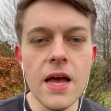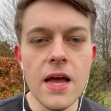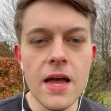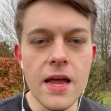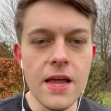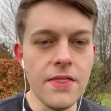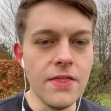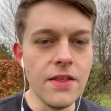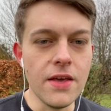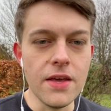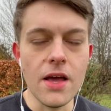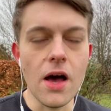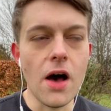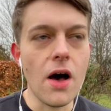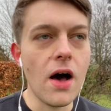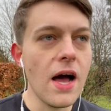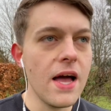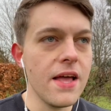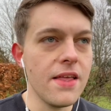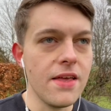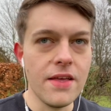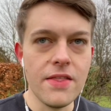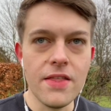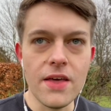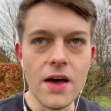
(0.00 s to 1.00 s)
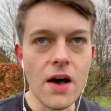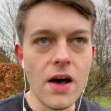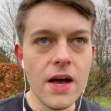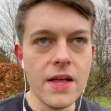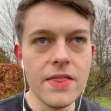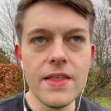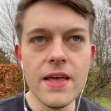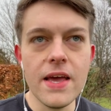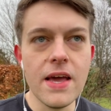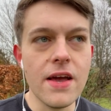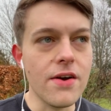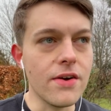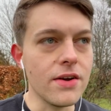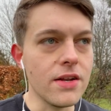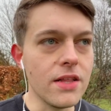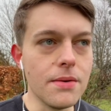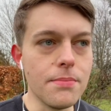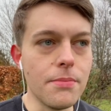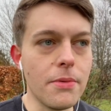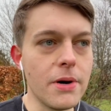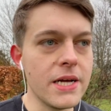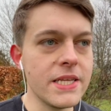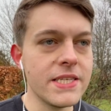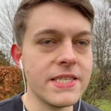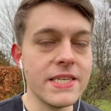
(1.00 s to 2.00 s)
In the idea and in the
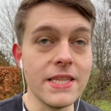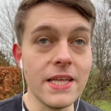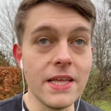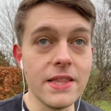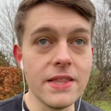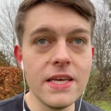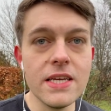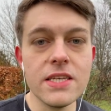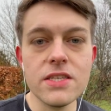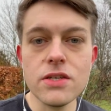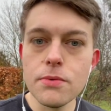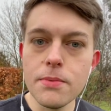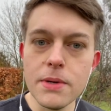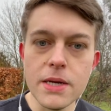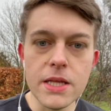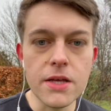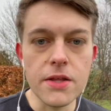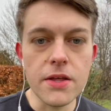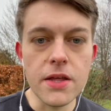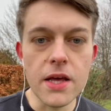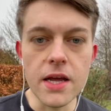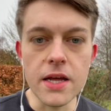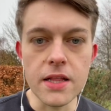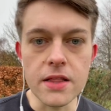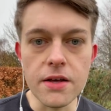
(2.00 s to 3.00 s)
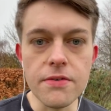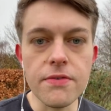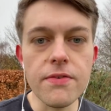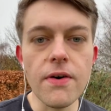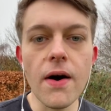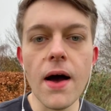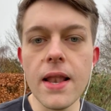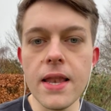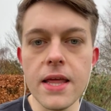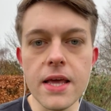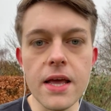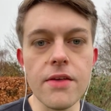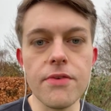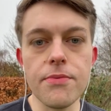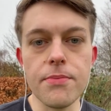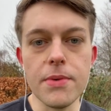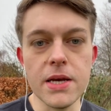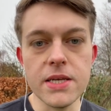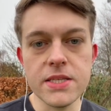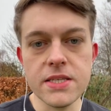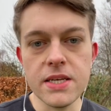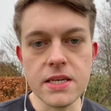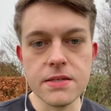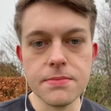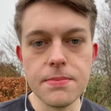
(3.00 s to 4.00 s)
mindset that this will be the thing that finally gives me a
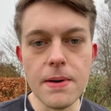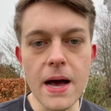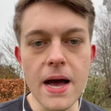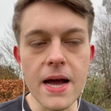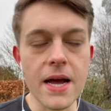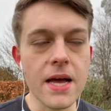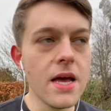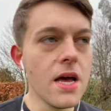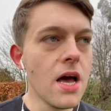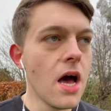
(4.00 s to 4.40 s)
six pack.